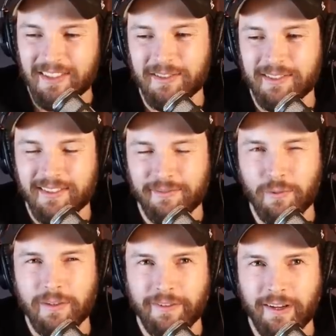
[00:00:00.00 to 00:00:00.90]
Also,
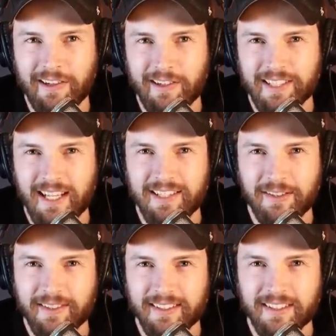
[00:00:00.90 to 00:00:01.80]
forty-five hours, I
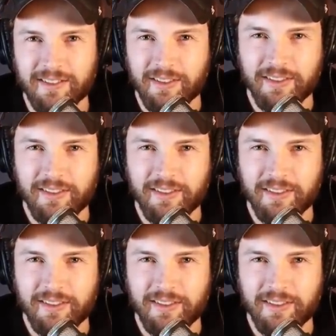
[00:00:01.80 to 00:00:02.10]
don't think that's,